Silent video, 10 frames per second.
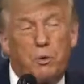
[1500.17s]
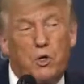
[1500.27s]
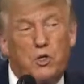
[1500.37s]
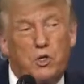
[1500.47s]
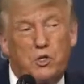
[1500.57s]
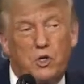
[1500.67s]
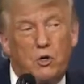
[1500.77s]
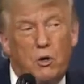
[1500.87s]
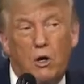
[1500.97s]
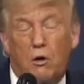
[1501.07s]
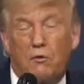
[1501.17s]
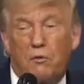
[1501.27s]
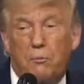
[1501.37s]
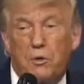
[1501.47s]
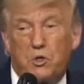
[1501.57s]
purchaser of
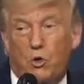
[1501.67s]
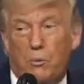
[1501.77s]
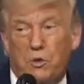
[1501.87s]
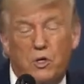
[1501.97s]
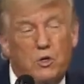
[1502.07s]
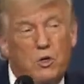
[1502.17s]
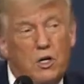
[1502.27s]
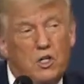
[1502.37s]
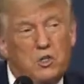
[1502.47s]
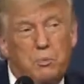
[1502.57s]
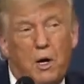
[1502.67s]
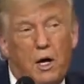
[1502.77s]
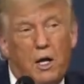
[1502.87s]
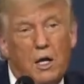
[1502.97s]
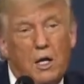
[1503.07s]
prescription drugs
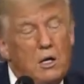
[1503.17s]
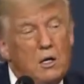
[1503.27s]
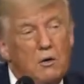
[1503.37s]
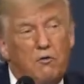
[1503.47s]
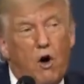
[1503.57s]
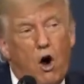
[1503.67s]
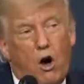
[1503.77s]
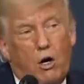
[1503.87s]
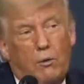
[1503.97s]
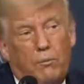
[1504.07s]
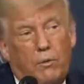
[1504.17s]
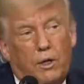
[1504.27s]
by far.